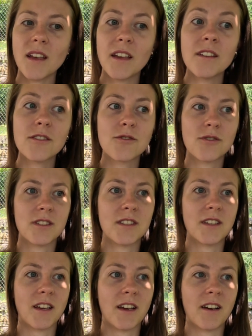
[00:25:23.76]

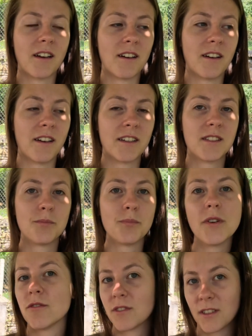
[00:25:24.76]
interesting
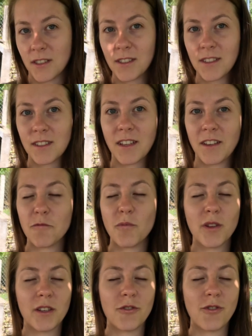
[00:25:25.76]
experiences they've
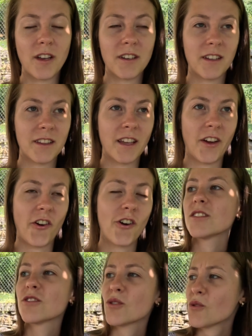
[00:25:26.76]
been creating there.
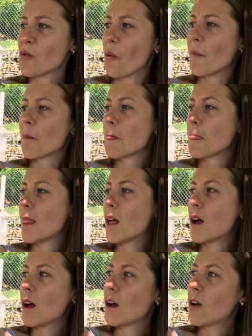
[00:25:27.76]
So
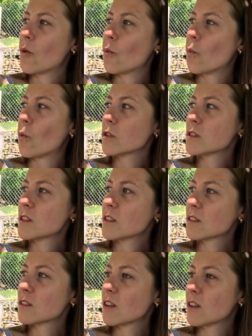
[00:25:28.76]
what's
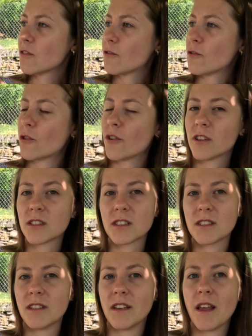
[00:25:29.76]
it for
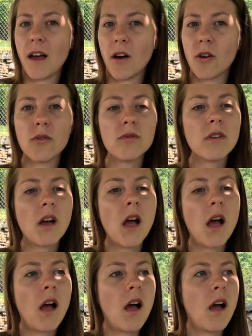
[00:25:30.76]
us now?
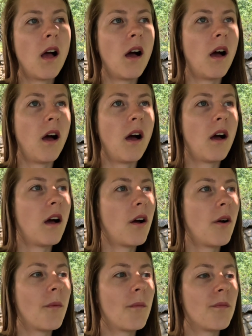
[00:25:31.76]

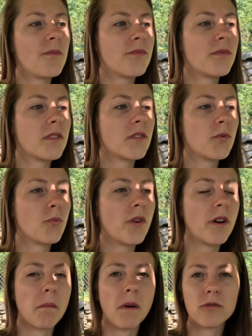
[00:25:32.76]

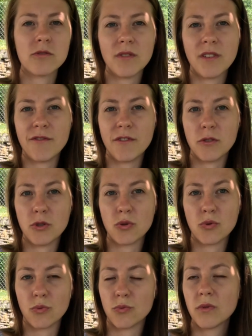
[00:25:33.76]
We're about to leave very
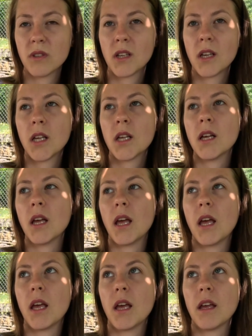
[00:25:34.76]
soon,
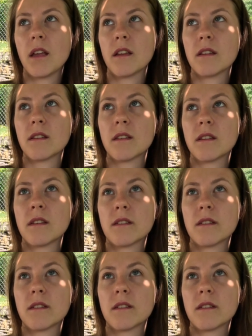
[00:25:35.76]
and